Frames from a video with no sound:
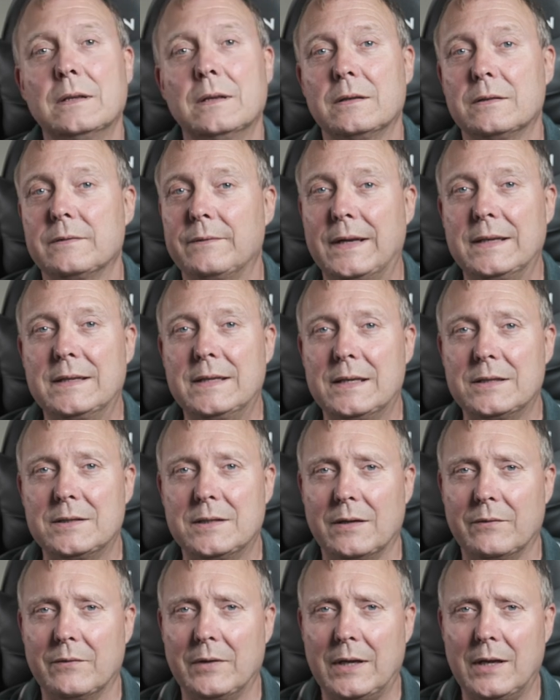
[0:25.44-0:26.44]
It's a
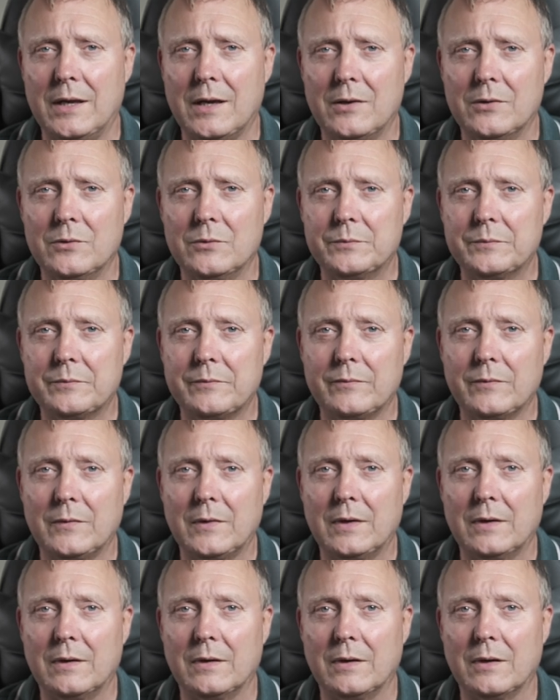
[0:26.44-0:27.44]
fantastic video.
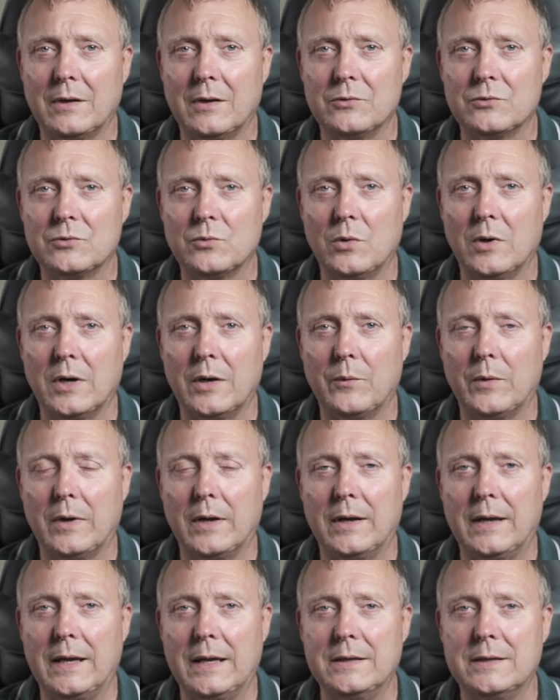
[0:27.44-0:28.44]
It goes quite
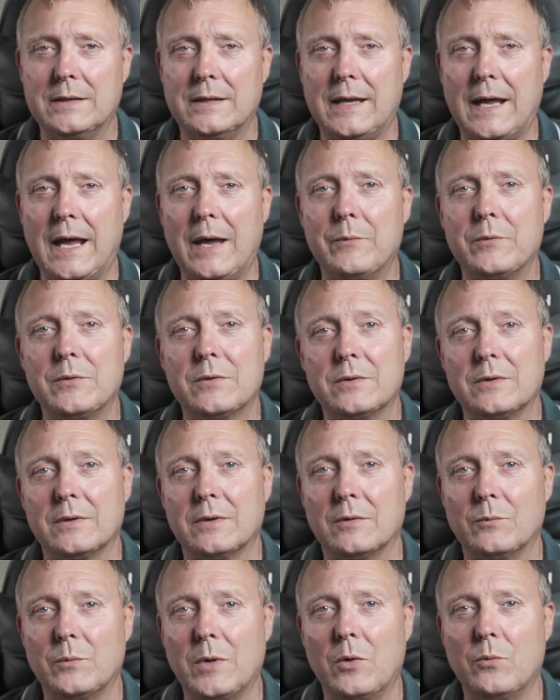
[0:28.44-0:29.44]
into depth,
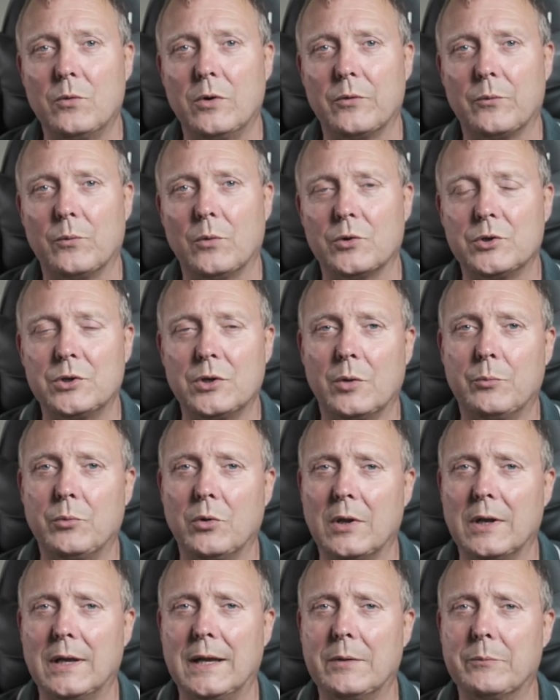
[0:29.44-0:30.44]
well worth watching. I'll
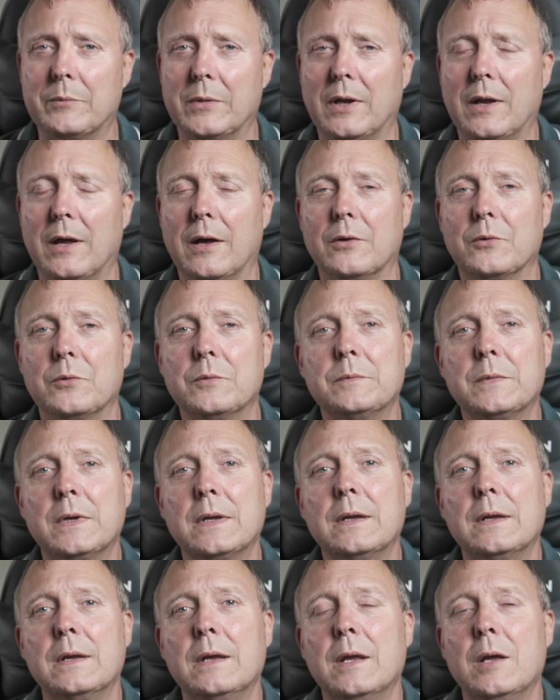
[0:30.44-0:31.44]
put the link below.
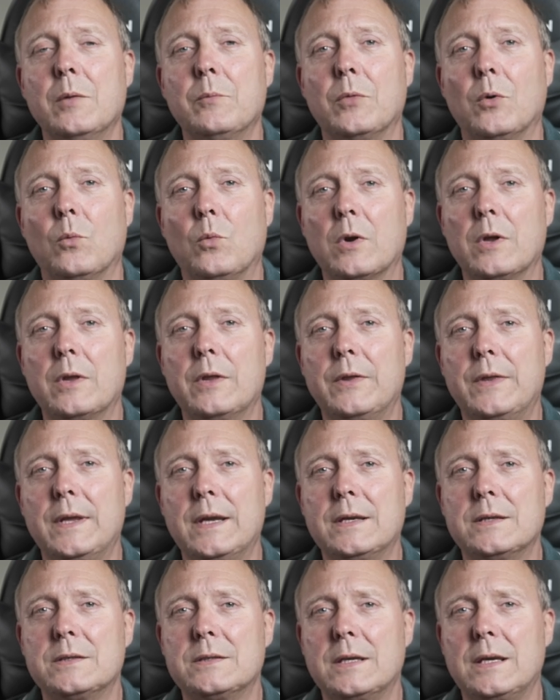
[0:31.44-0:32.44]
But one of the
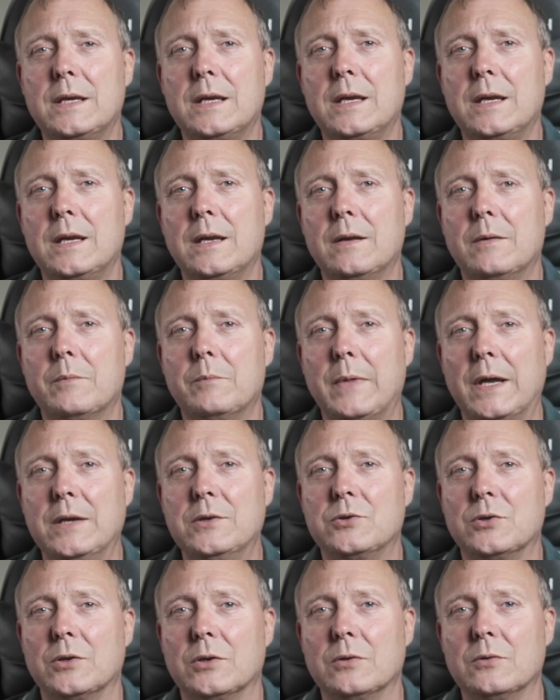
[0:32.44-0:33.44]
things he
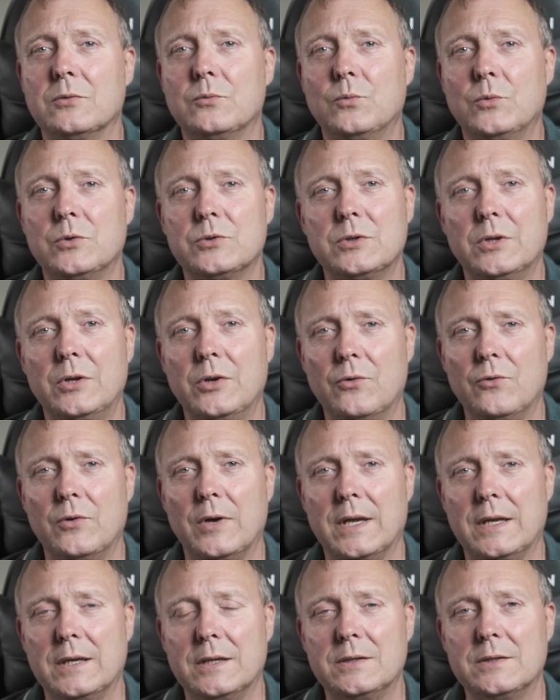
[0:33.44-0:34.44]
mentioned was the
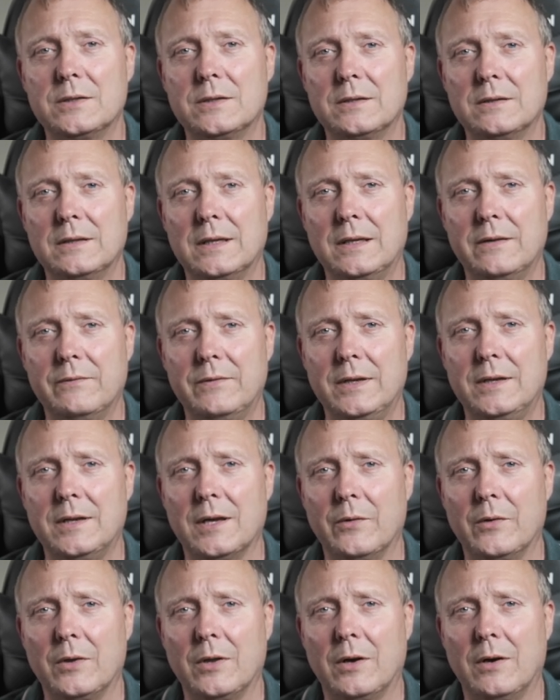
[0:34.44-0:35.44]
noise in the
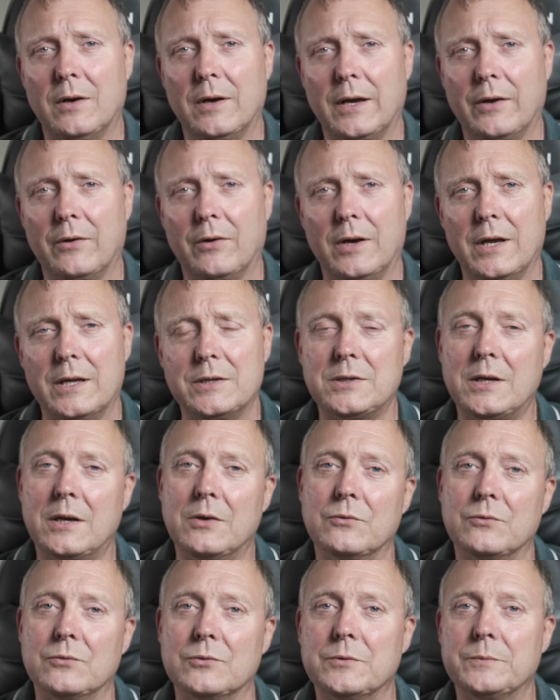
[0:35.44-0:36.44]
video at the higher I S
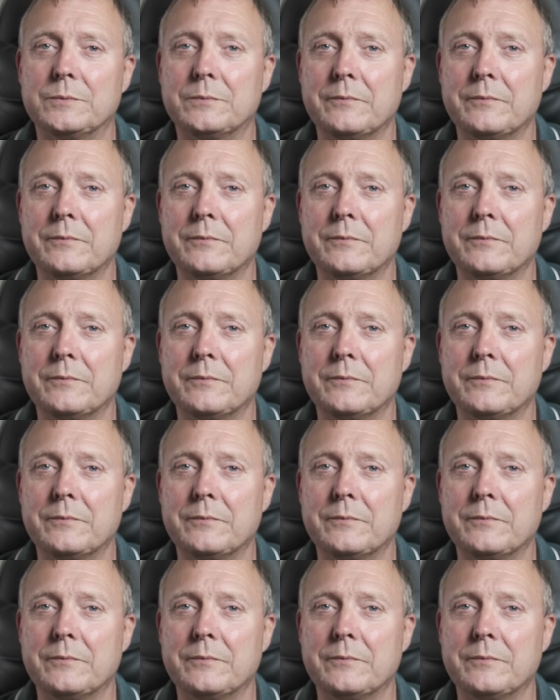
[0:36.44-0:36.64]
Os,